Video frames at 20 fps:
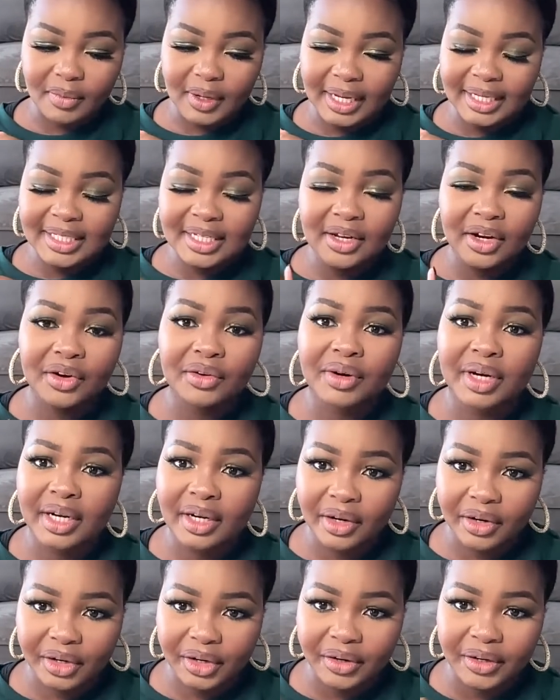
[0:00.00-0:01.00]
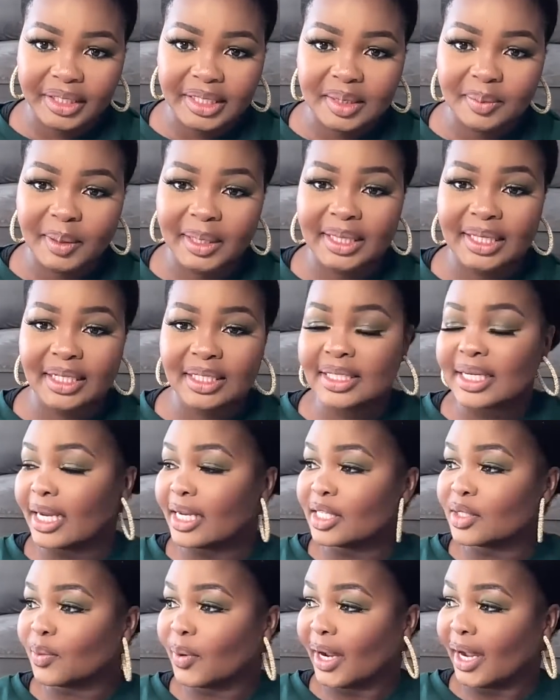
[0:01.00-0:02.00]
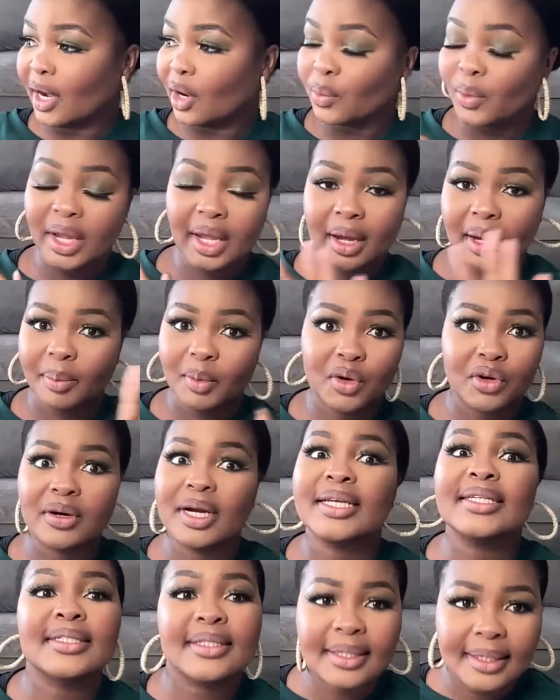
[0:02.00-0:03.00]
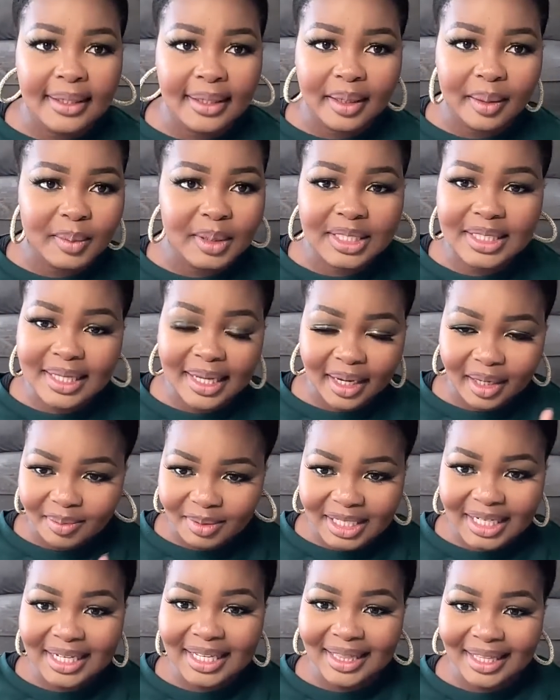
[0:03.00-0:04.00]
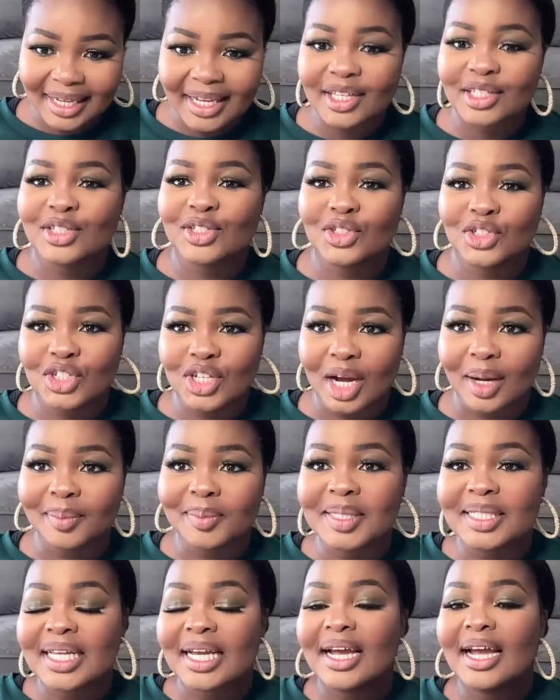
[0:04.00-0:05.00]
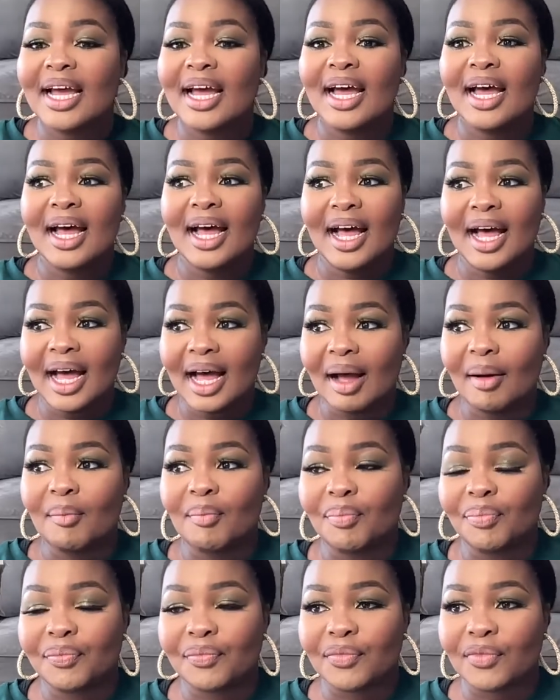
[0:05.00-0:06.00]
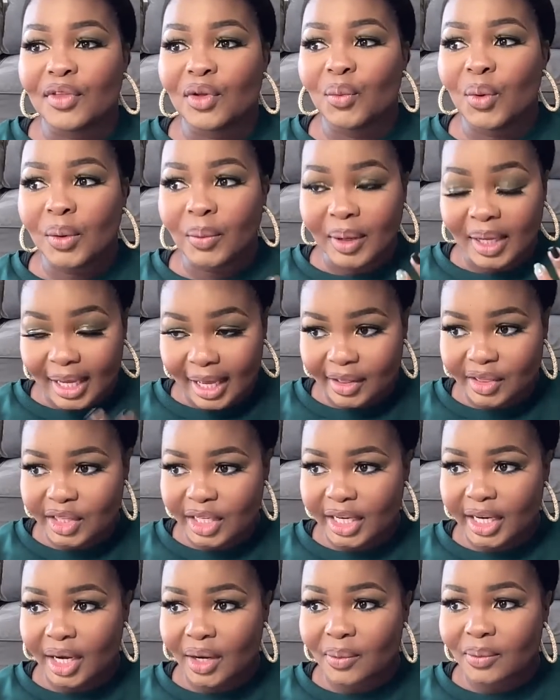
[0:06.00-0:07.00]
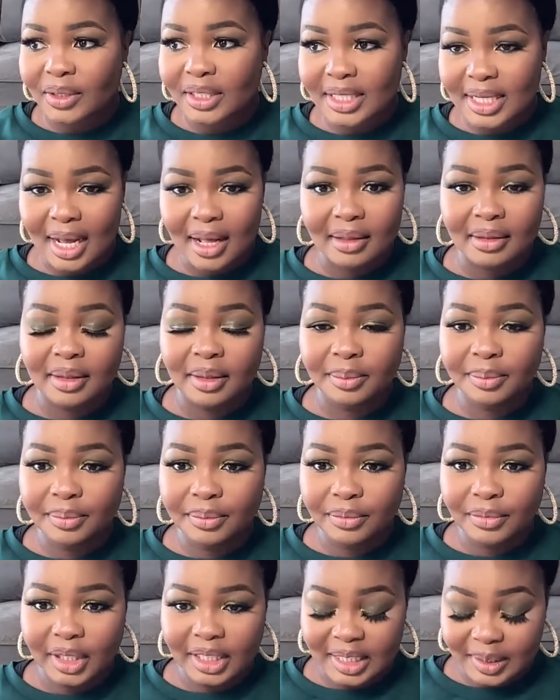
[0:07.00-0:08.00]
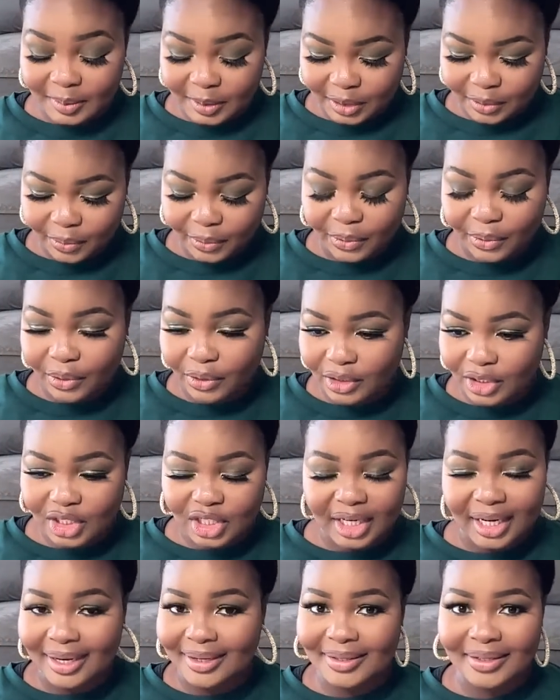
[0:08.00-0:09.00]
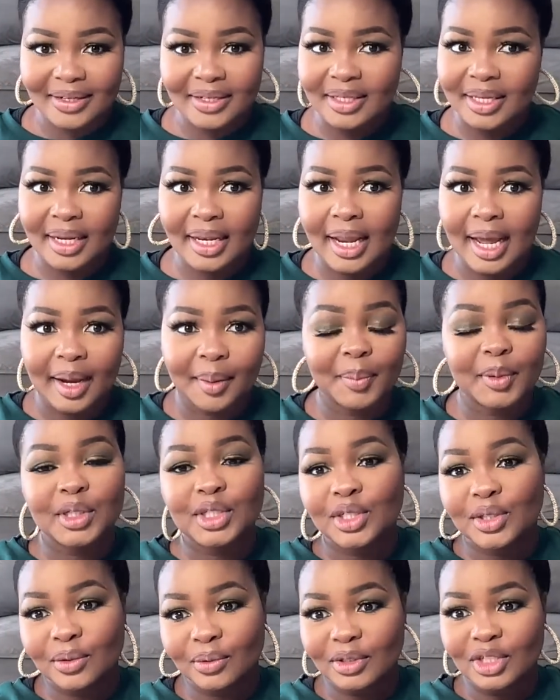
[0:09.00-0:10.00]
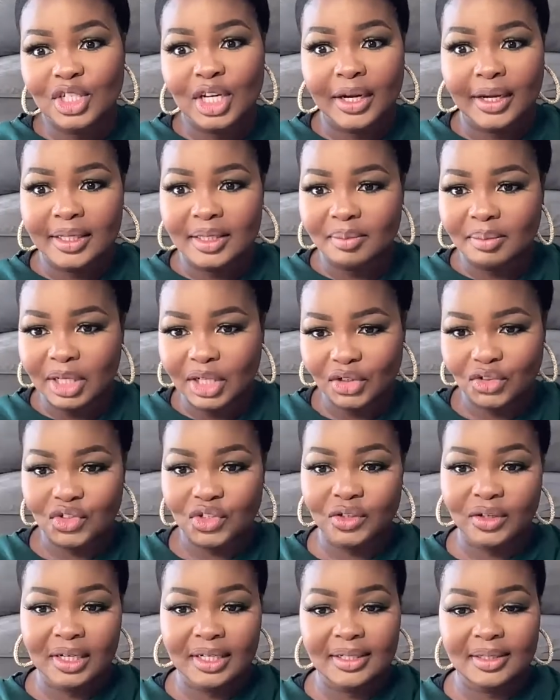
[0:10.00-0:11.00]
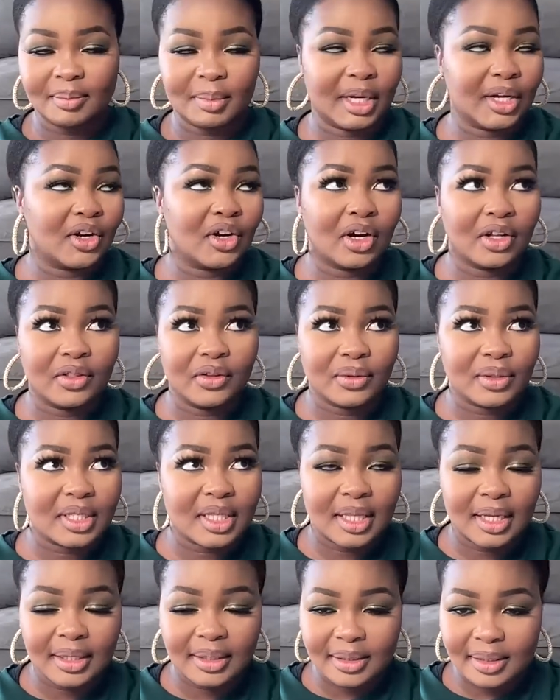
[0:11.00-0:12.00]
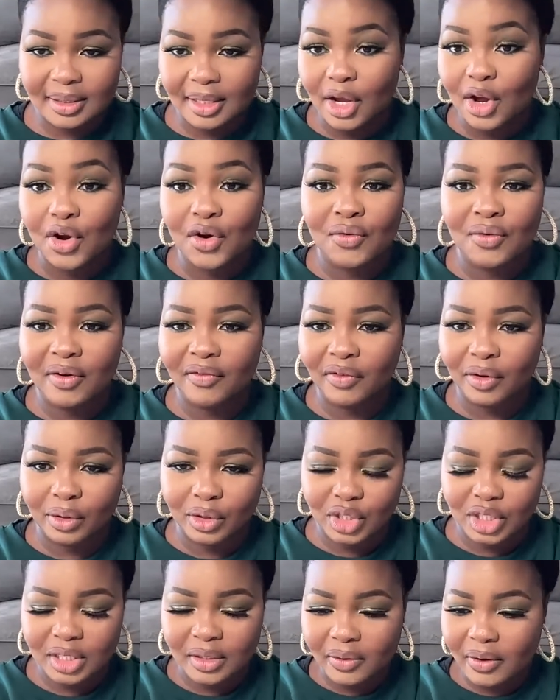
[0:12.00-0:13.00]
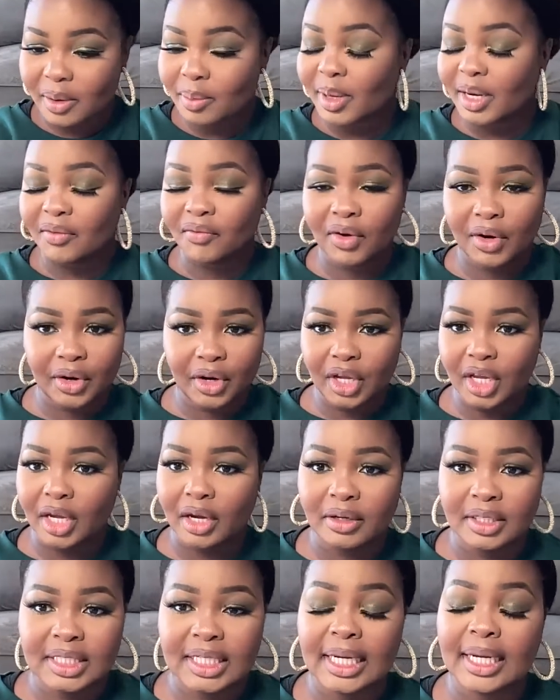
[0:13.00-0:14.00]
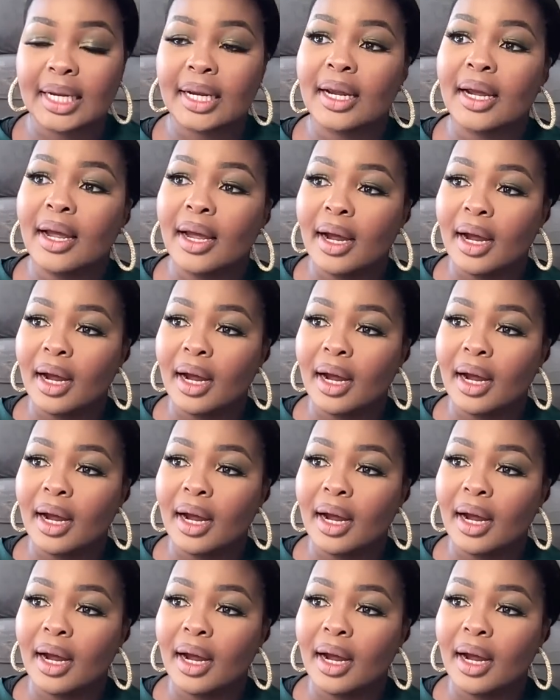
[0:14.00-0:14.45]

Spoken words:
it's not a regular occurrence, but there are days where I wake up crazy and I'm just like, I'm taking the kids to the shops. When we get there, I will tell them, especially when we go to checkers, because they like pushing those checkers mini trolleys. My God, those things, revolutionary but very chaotic.